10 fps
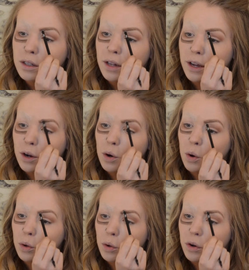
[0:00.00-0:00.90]
Like a
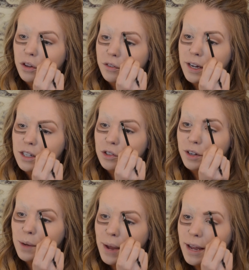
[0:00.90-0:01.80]
whole Lord of the Rings
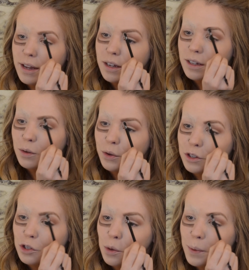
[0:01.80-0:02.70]
remake with 2